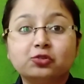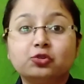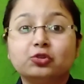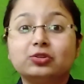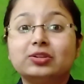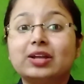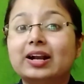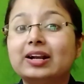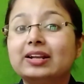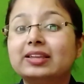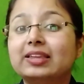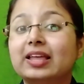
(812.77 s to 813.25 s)
so
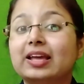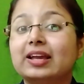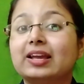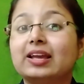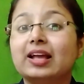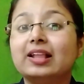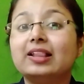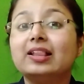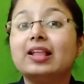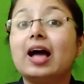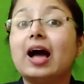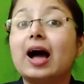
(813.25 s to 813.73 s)
that they
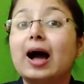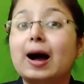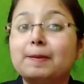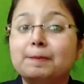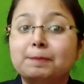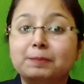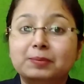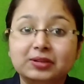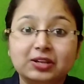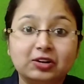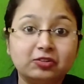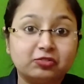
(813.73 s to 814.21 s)
can
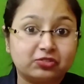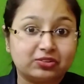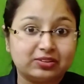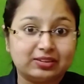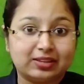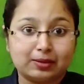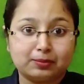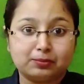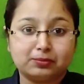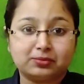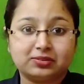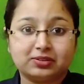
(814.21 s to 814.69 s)

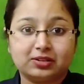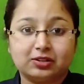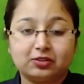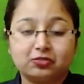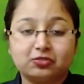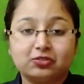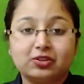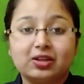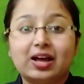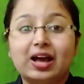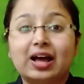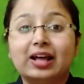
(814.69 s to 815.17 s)
uplift
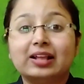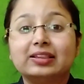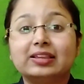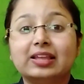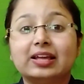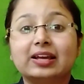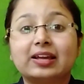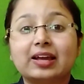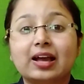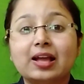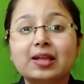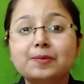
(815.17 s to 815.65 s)
themselves and
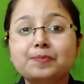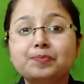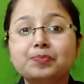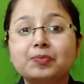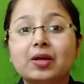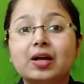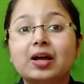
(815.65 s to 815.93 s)
they can